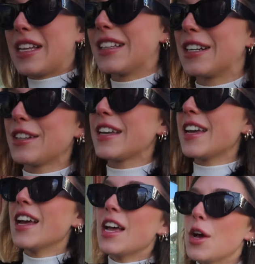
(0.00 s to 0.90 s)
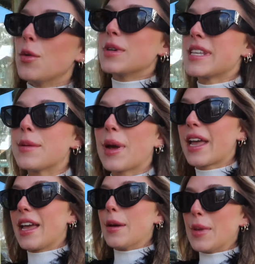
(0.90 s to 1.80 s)
He literally was in
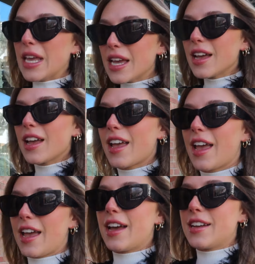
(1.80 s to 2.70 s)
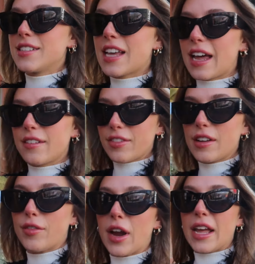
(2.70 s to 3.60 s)
Miami and had a
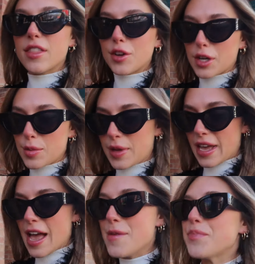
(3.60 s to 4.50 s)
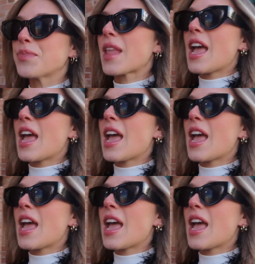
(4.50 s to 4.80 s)
flight for 8:30 p.m.